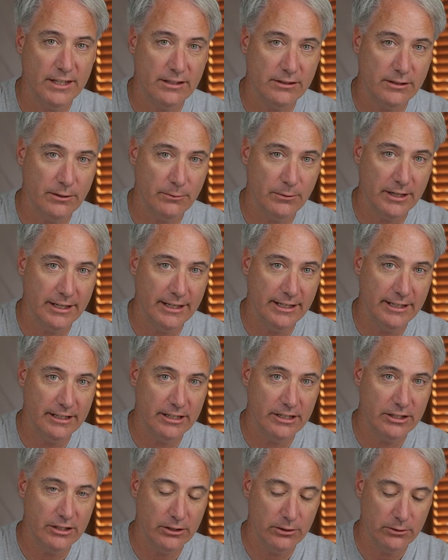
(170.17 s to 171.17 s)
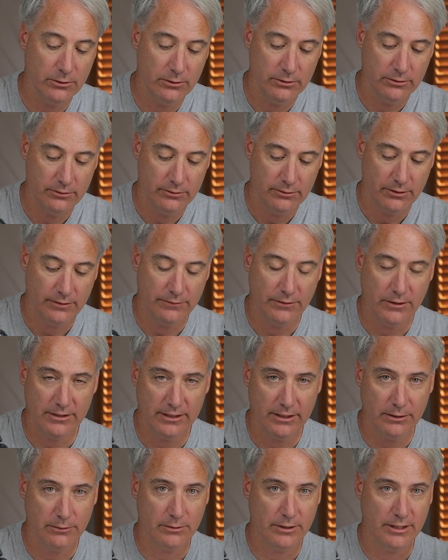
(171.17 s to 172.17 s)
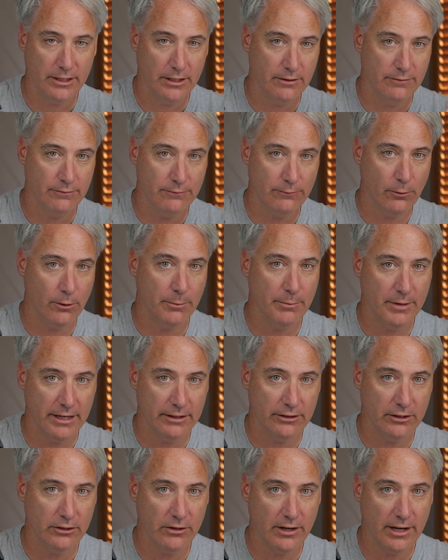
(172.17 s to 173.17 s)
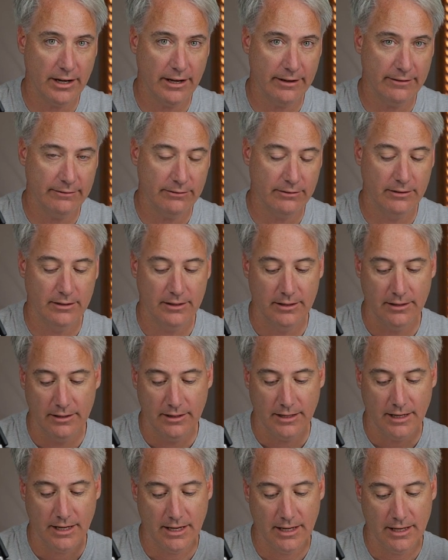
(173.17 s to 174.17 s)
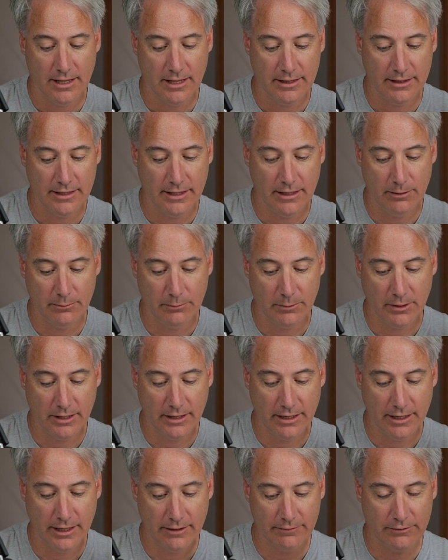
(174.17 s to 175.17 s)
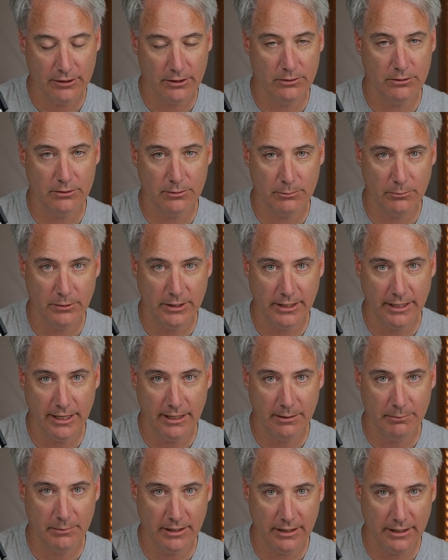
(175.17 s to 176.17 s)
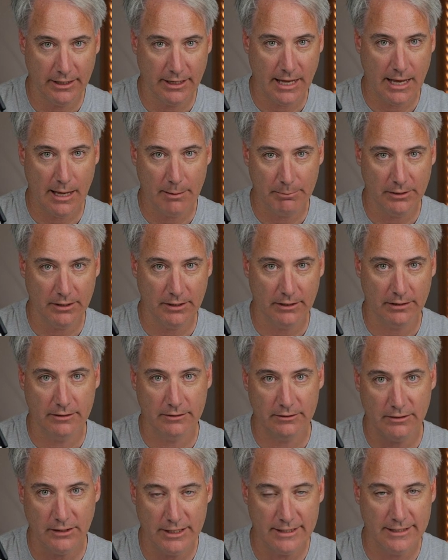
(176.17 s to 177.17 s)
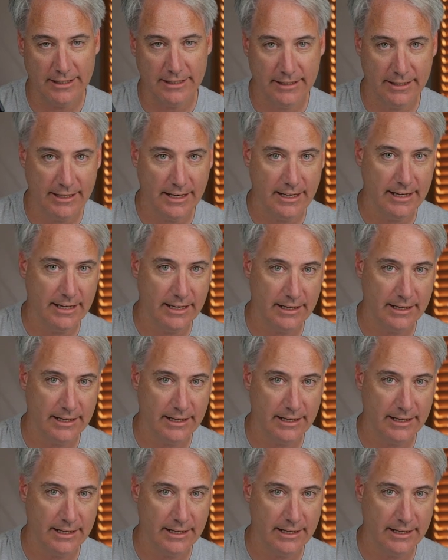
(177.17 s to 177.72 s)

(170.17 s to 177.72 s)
things that we're going to need to do. The first thing is we're going to need to format the drive, and then we're going to have to do some renaming and copying. So let's get to that